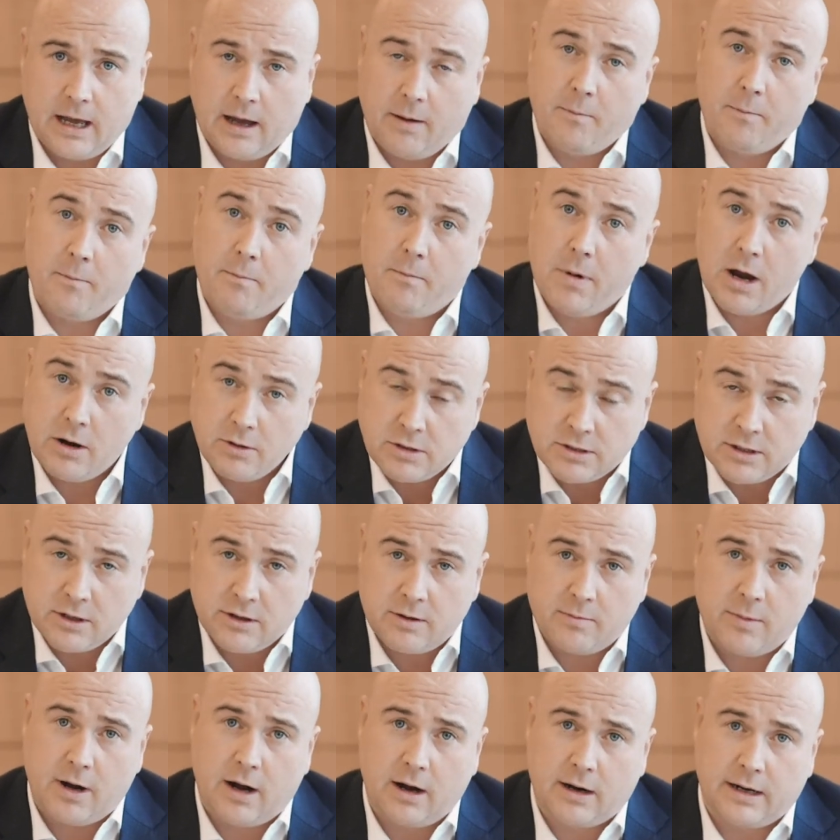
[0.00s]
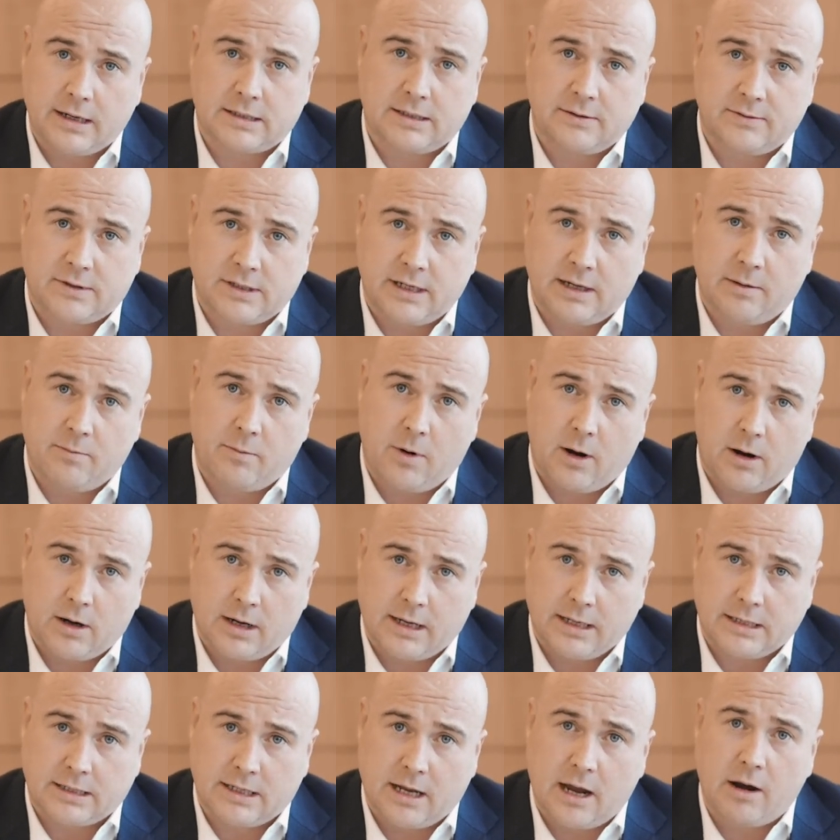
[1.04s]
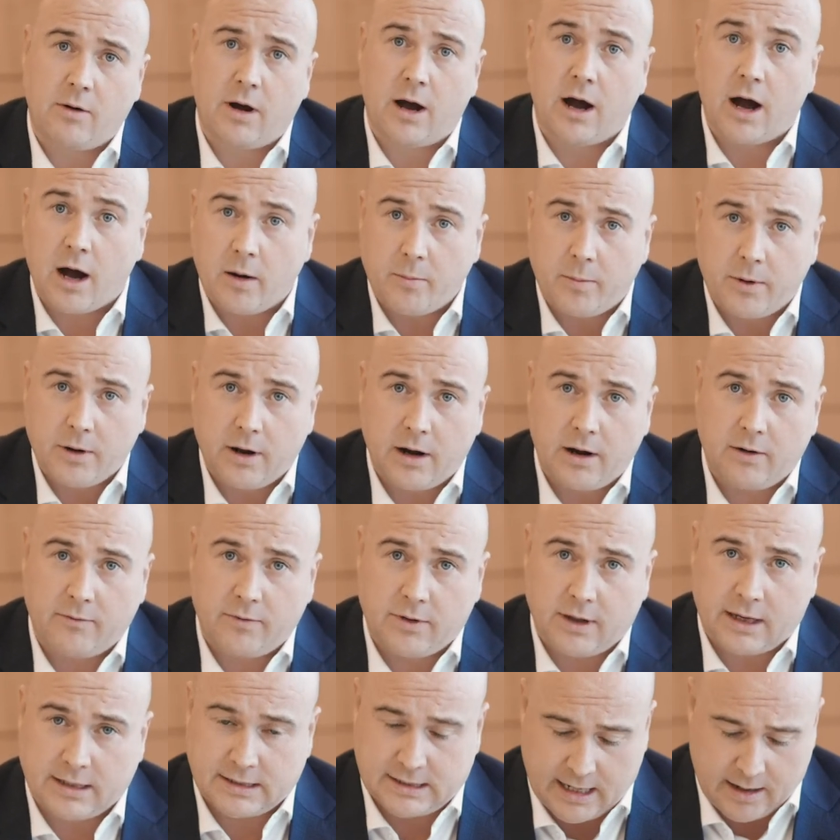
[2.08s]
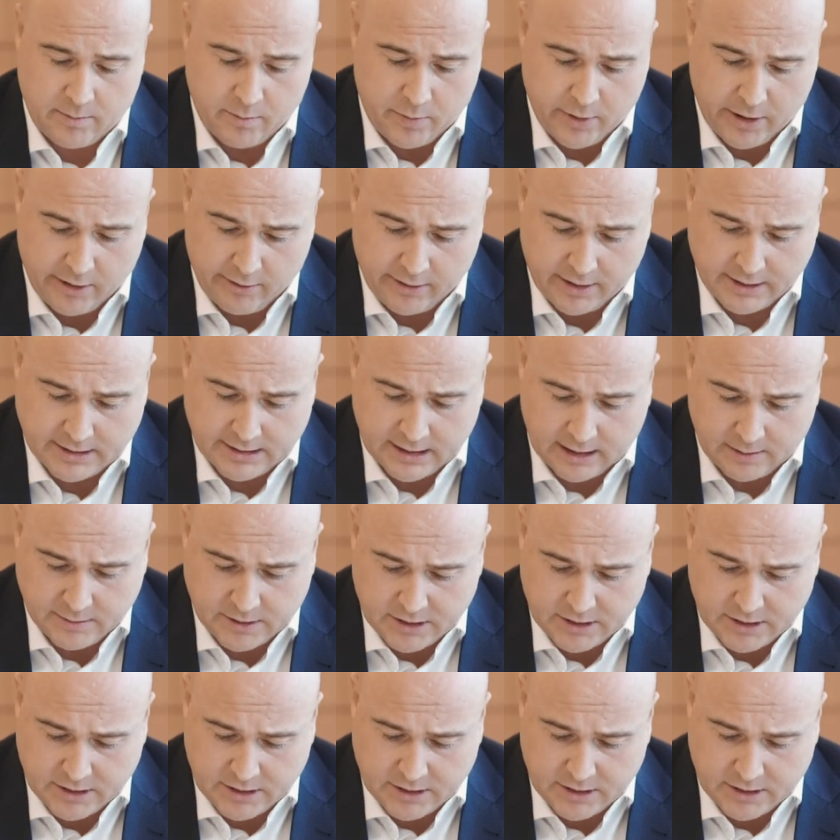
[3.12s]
most of the markets have seen markets go up over that same period of time.